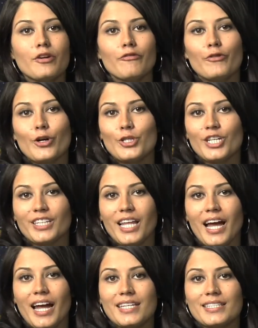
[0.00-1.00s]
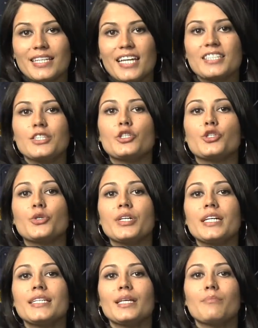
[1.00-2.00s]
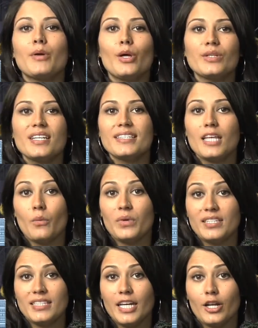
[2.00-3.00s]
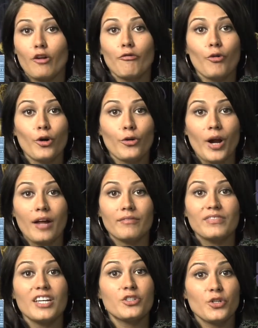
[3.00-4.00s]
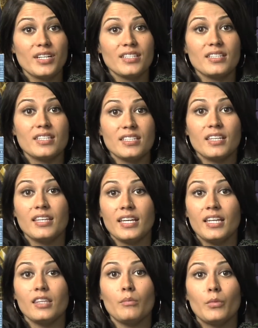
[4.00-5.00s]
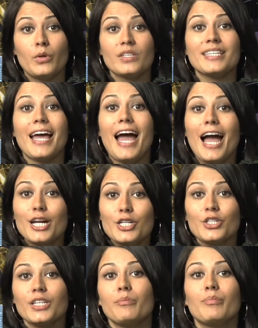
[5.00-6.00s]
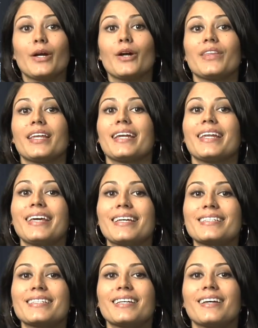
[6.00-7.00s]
of converging lines, it's the trees and buildings that we see in our foreground that tricks us into thinking the moon is actually bigger than it is.